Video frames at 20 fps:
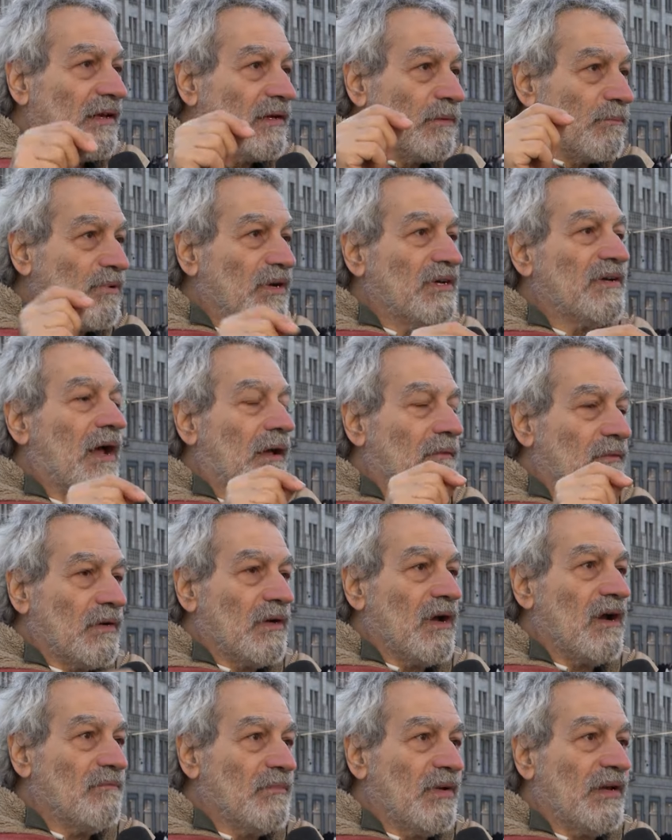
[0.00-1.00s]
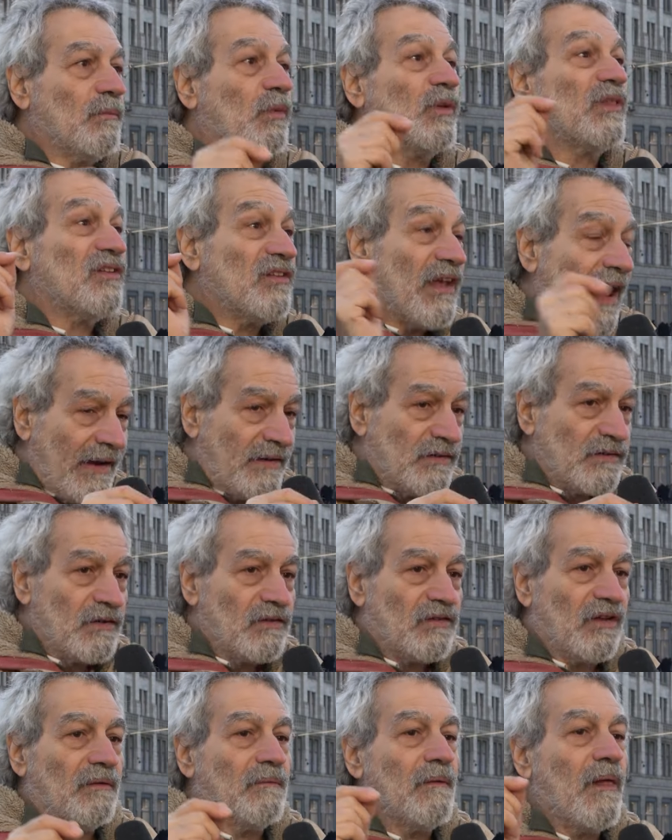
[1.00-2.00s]
and to bring down the government with
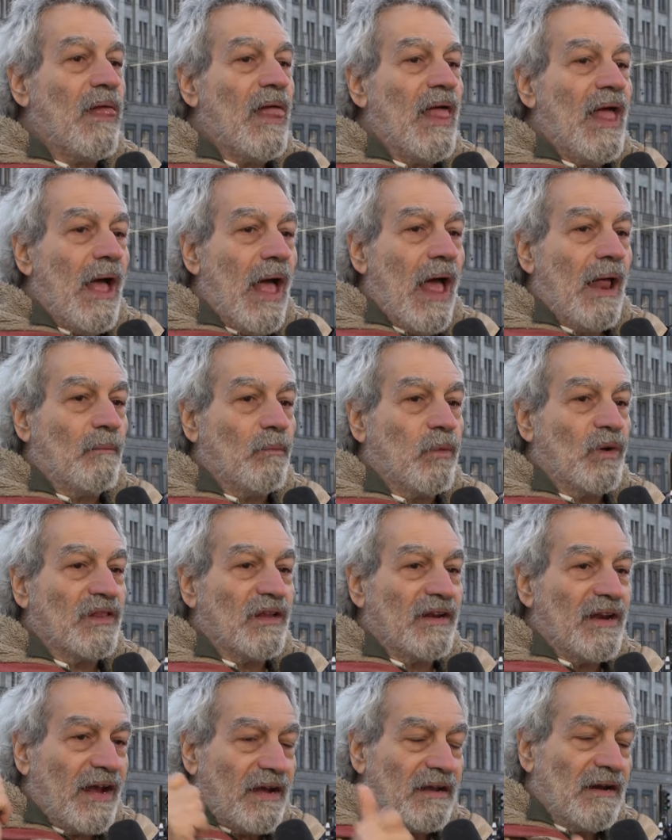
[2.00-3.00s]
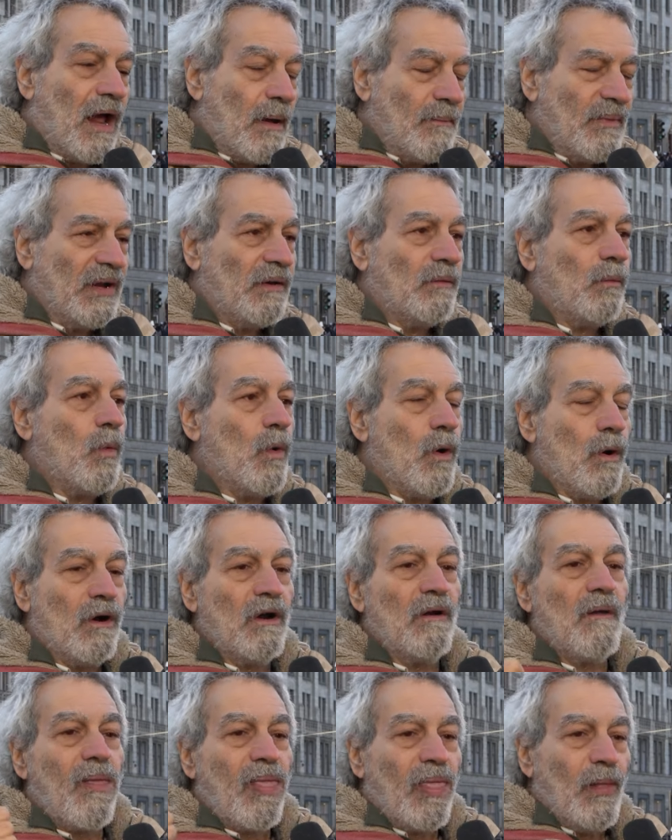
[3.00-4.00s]
sanctions and with an economic
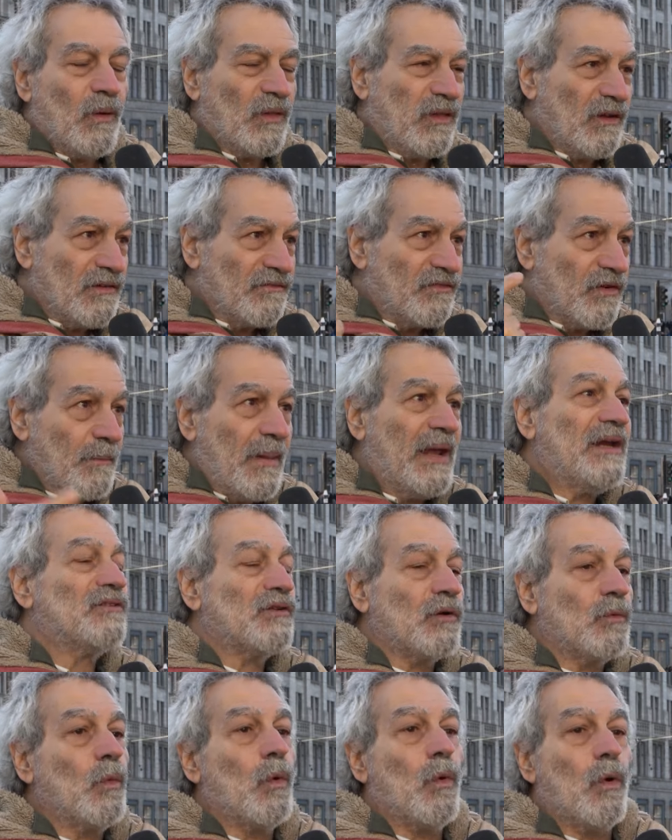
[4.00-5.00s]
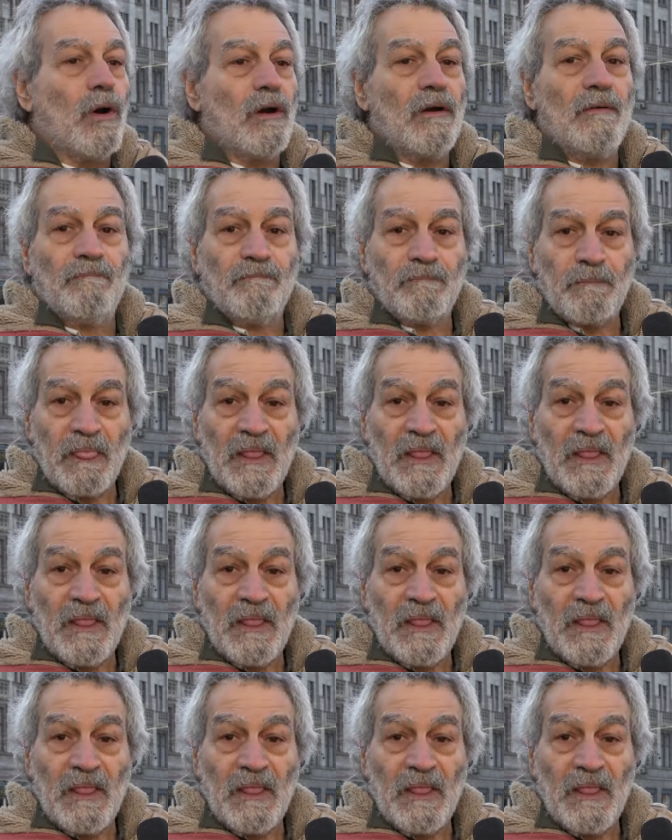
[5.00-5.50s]
war, with an information war.